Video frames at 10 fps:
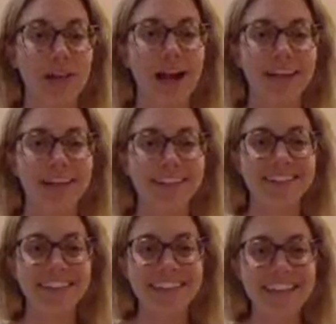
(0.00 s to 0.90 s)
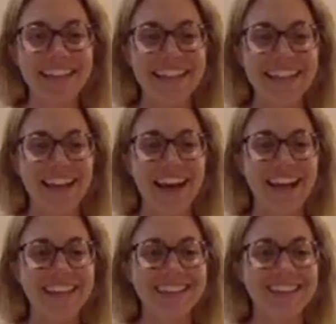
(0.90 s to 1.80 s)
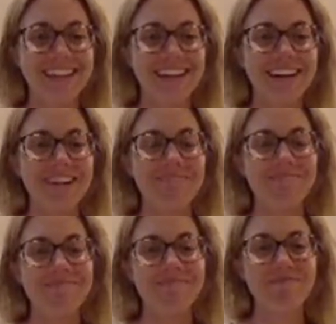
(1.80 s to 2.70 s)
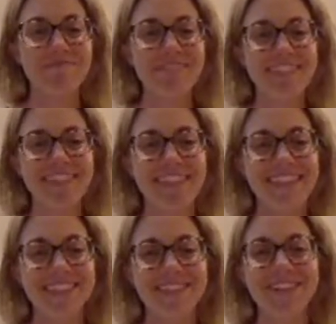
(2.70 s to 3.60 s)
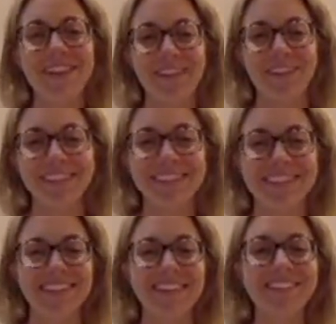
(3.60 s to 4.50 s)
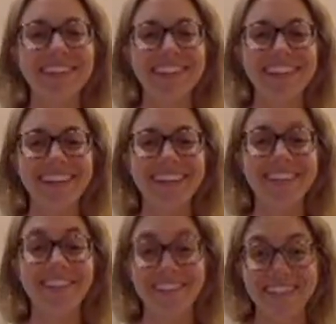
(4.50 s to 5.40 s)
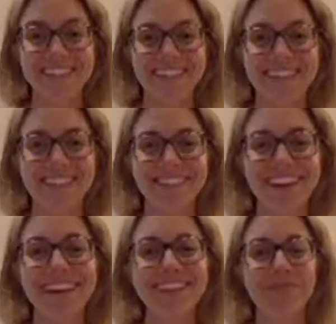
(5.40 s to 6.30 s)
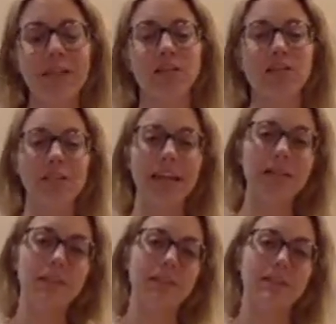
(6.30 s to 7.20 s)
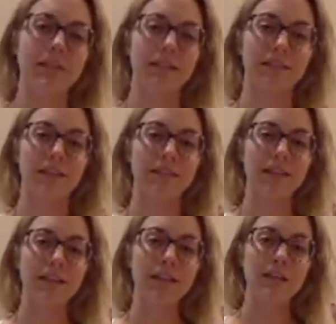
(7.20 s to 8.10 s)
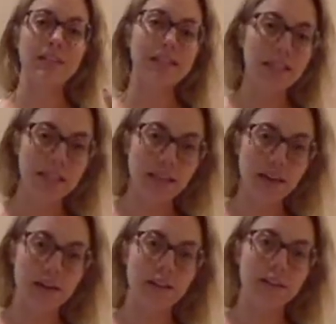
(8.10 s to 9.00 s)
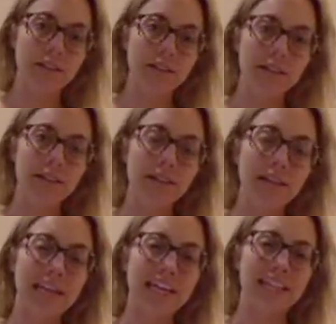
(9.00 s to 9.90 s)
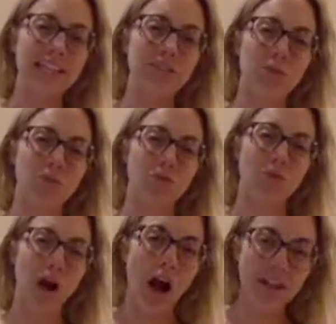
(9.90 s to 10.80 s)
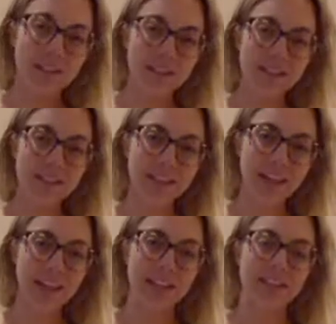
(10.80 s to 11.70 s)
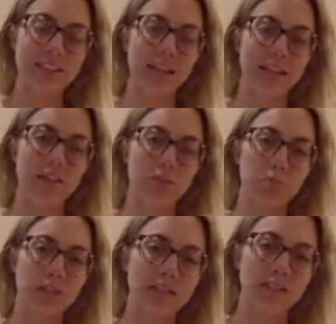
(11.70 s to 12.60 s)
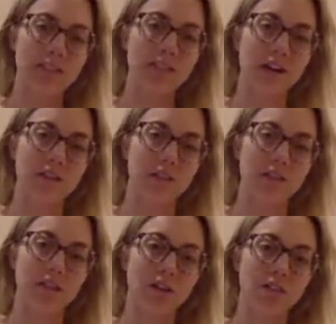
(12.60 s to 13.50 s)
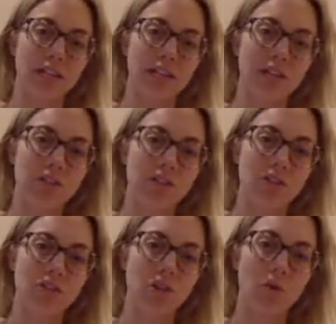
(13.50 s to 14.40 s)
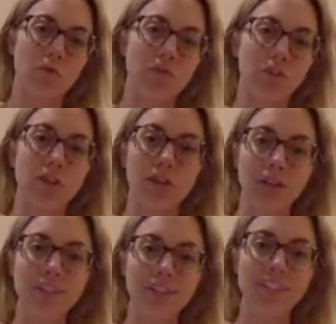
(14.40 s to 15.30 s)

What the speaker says: at it, that will determine what we do with it, right? Because we can just let these things sit there and sort of rot, and like those places inside of ourselves that don't feel good,